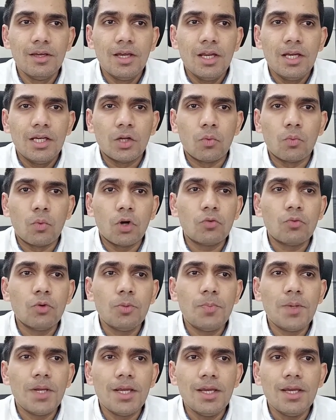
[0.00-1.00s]
Now what would
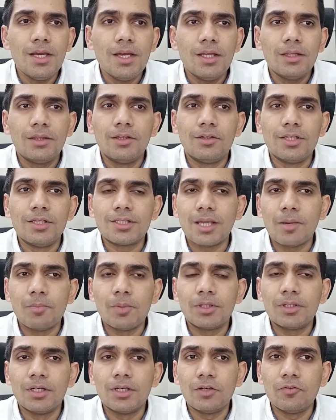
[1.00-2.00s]
be the December
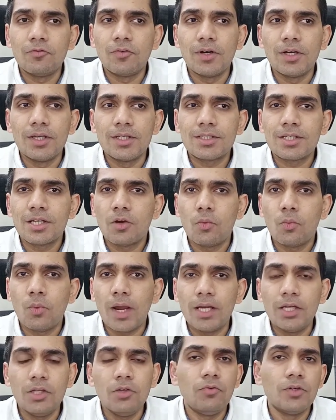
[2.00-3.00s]
31st
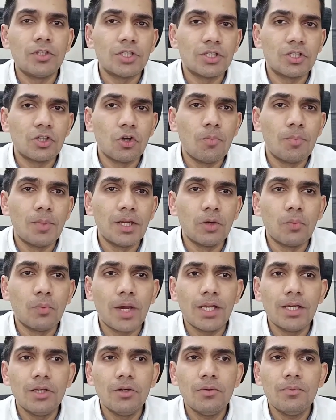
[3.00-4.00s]
value, which is the opening
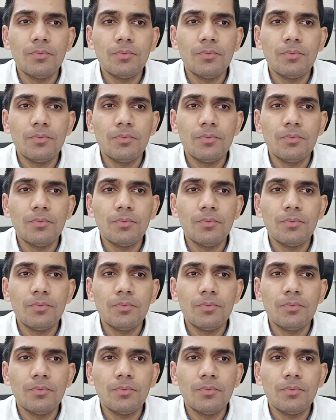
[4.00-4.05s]
value?